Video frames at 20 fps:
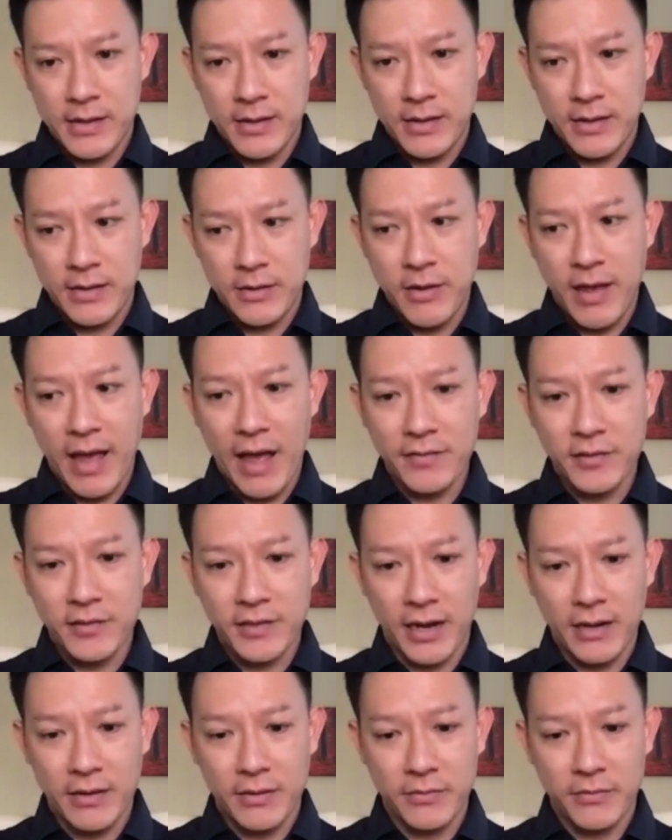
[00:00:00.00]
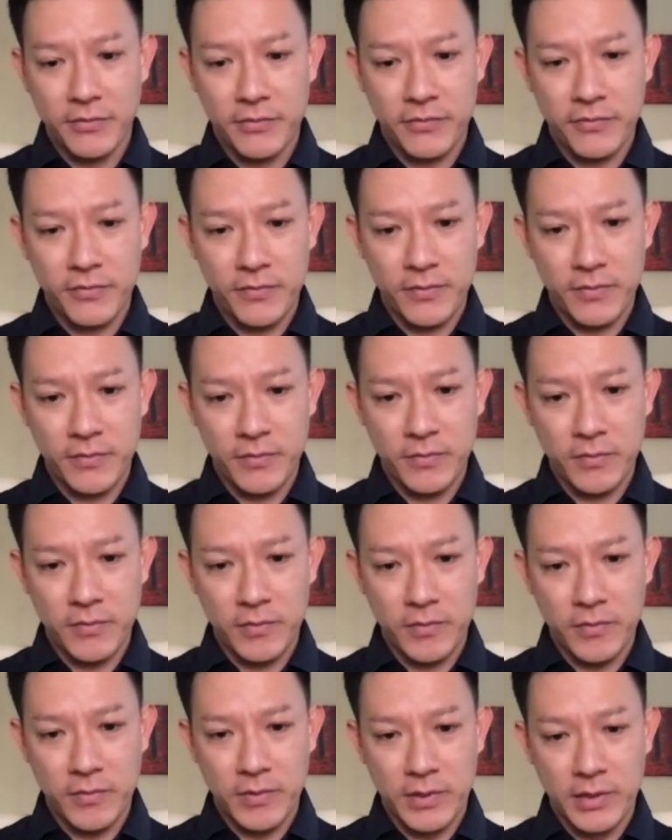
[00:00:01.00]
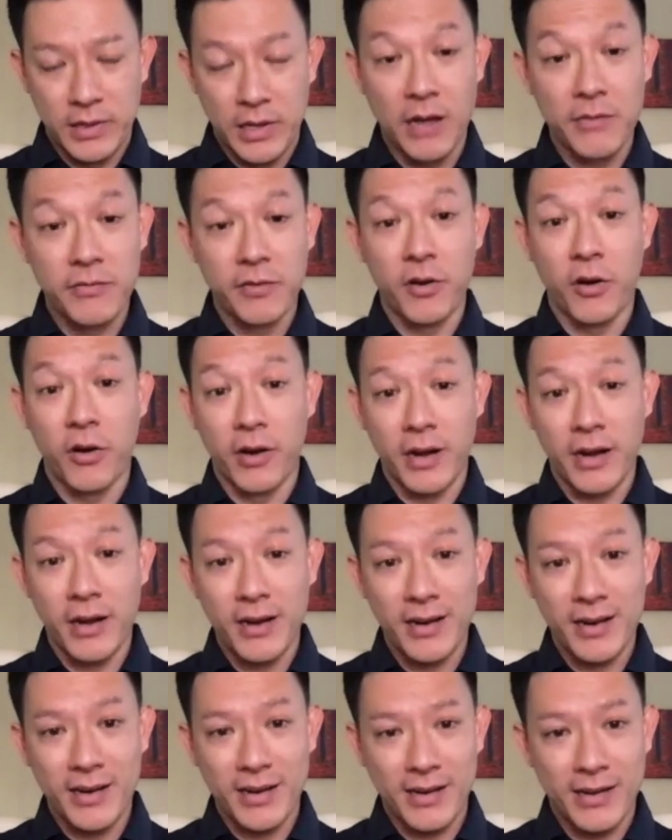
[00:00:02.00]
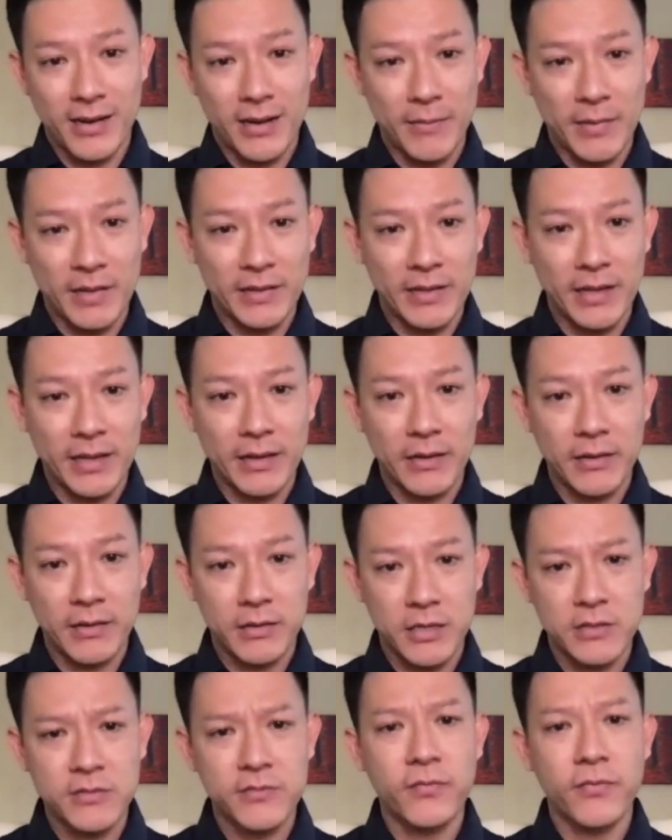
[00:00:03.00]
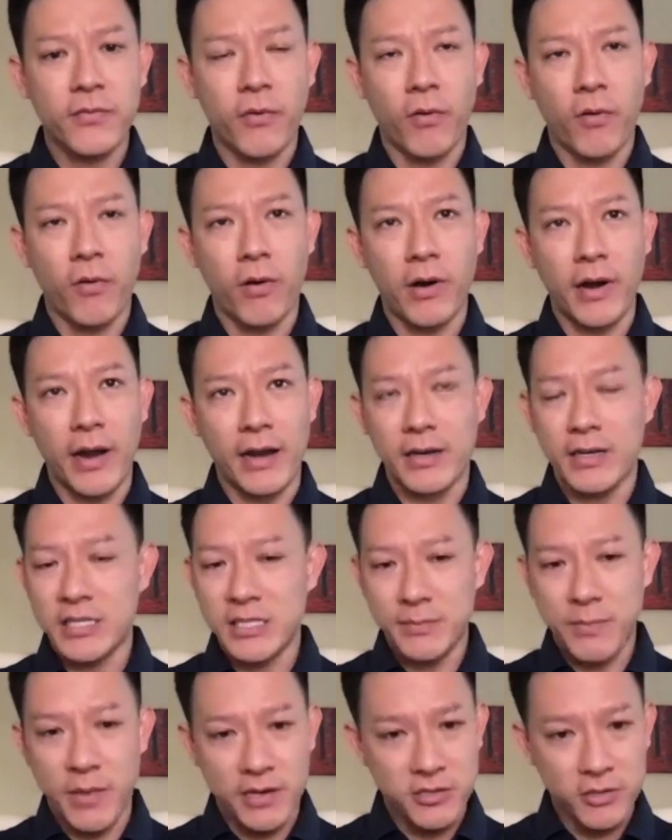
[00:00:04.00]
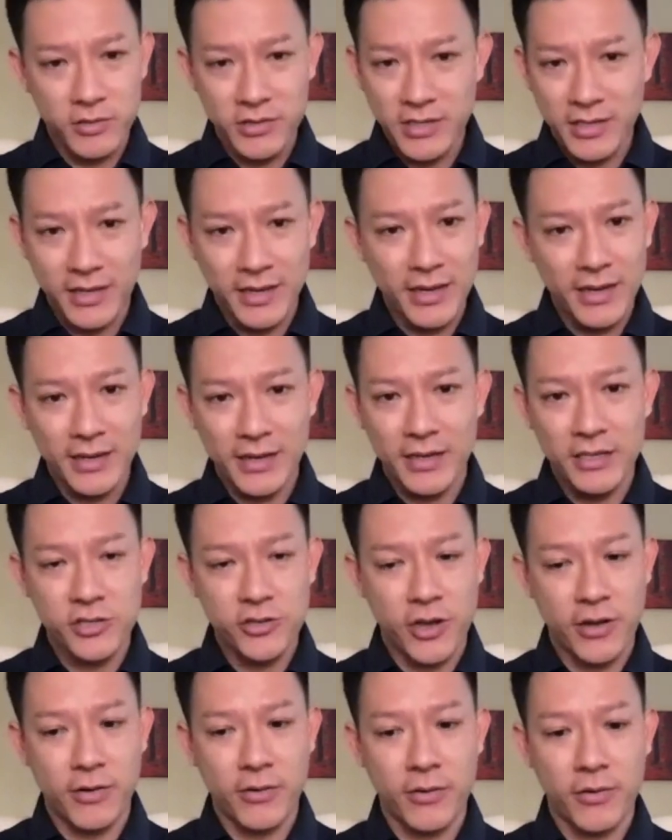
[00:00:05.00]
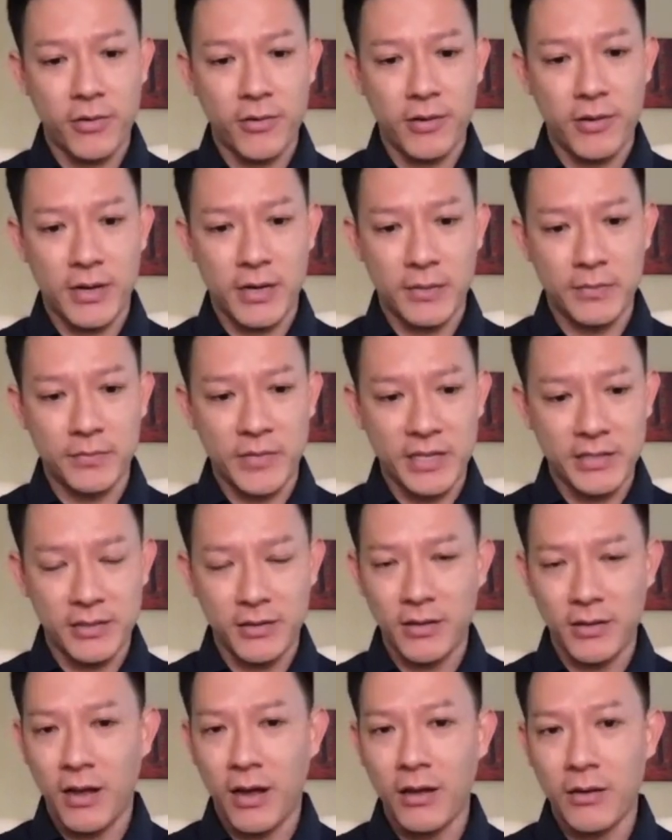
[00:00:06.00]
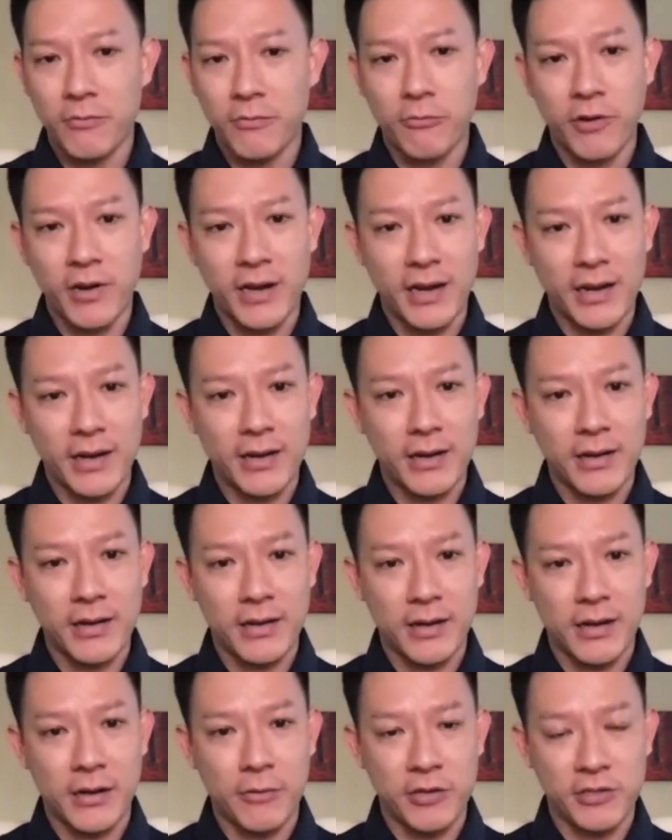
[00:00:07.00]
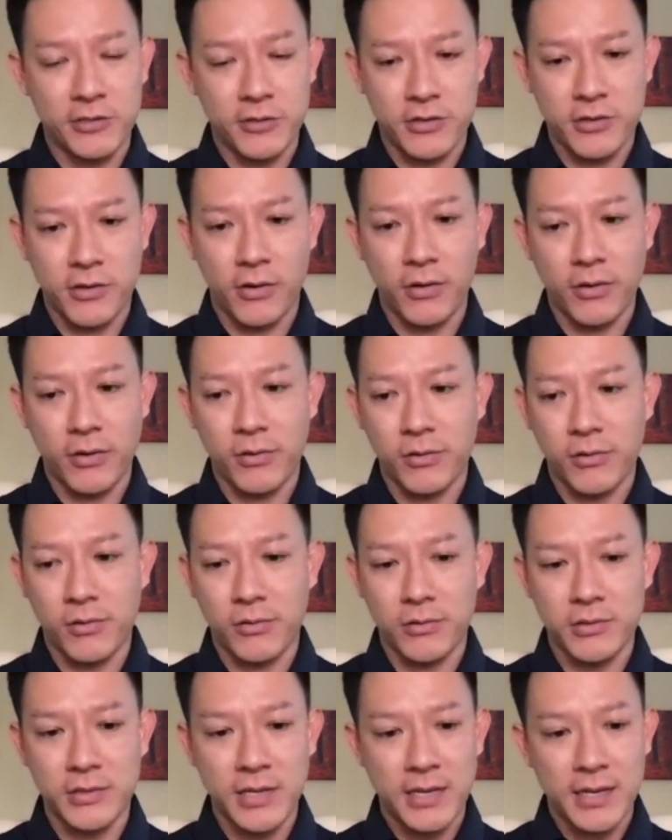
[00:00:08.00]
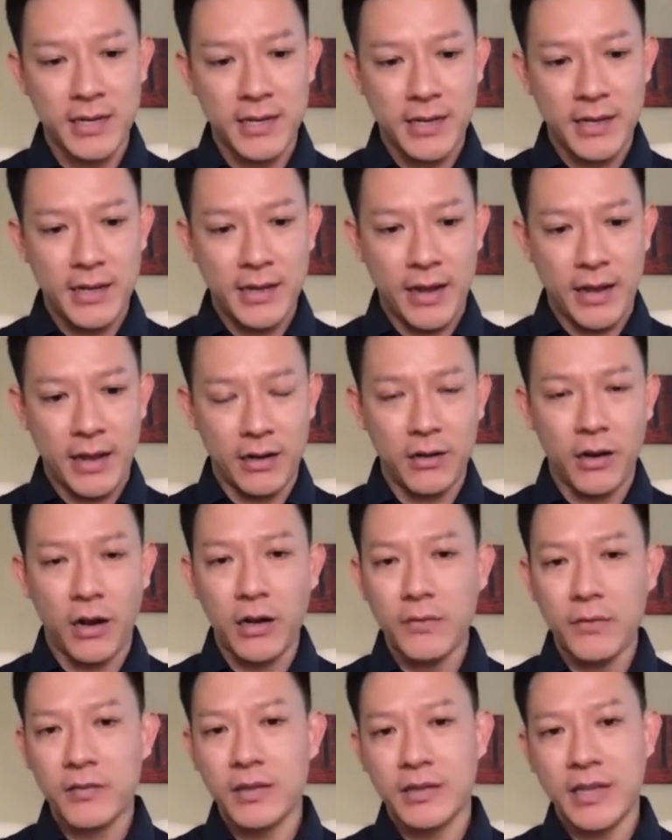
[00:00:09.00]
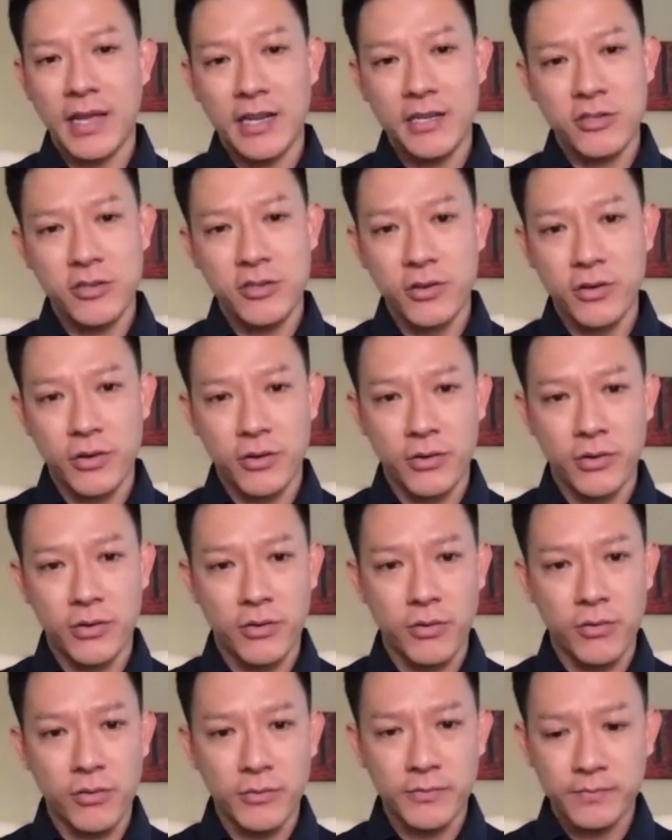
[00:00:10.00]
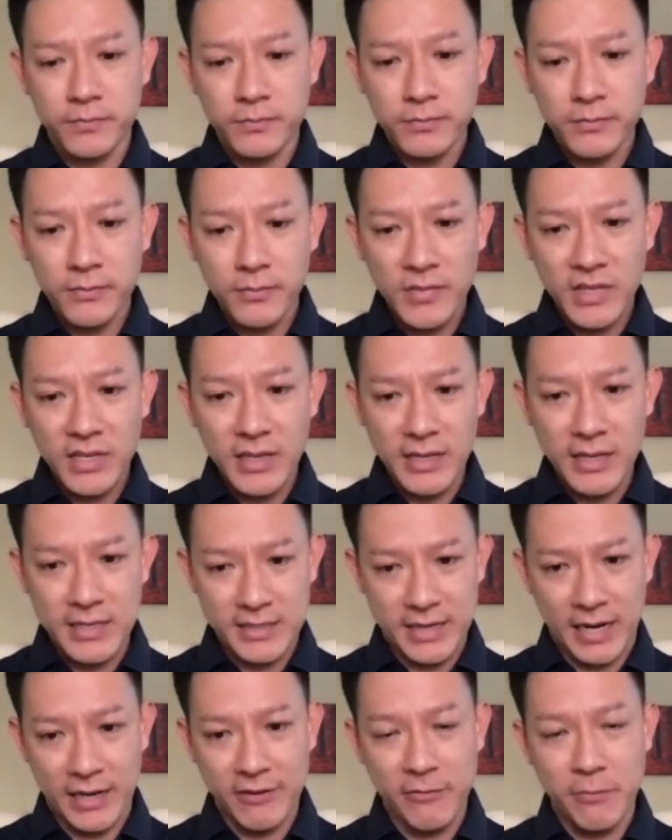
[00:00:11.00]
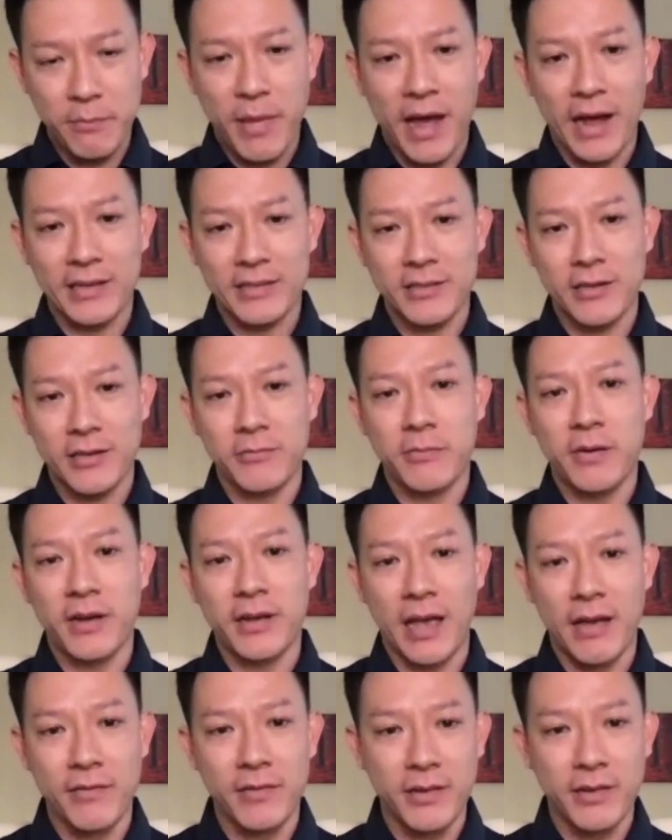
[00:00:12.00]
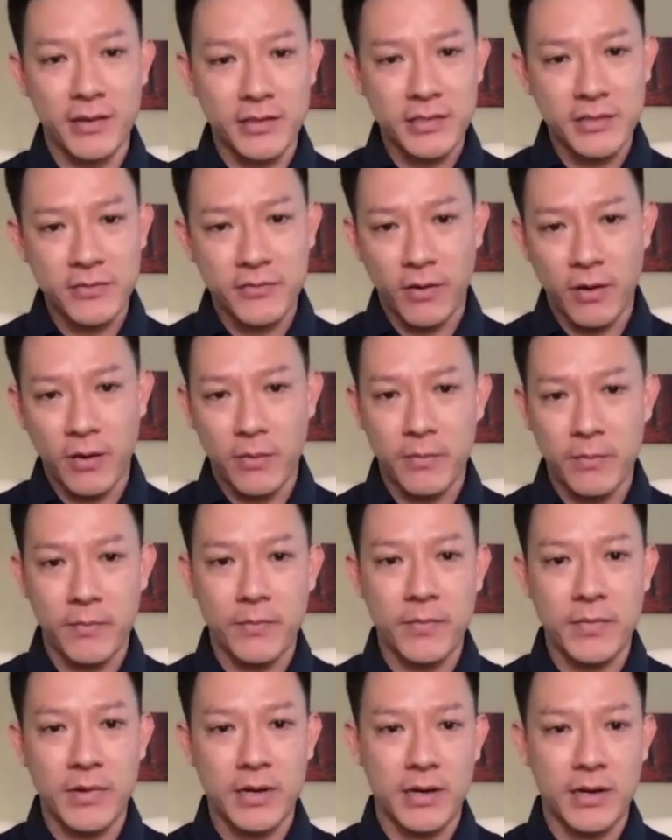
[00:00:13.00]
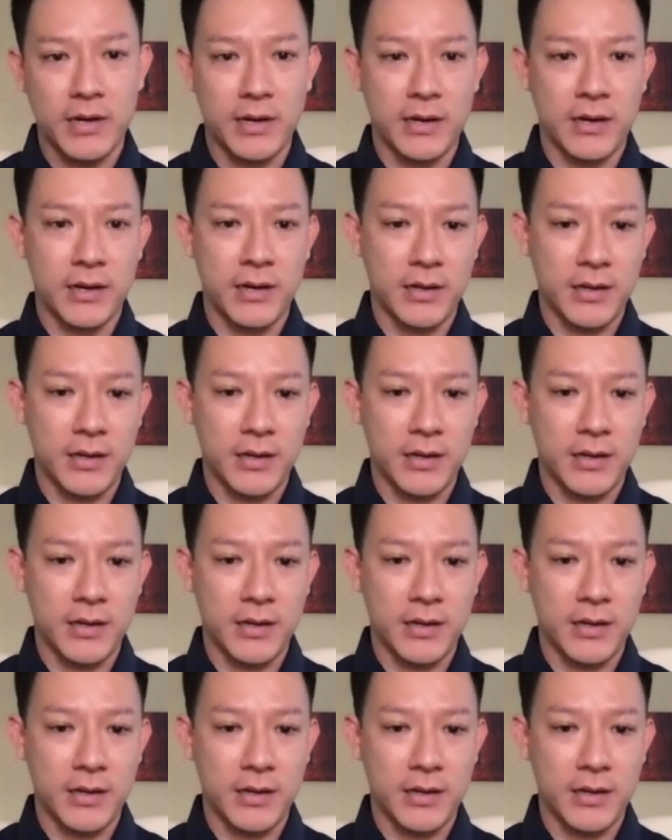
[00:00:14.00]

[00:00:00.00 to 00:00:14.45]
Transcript: you have to kind of love learning. Um, I think just for any specialty in general, um, there's a lot of reading uh, research articles, and a lot of the things you do is kind of backed up by evidence from uh,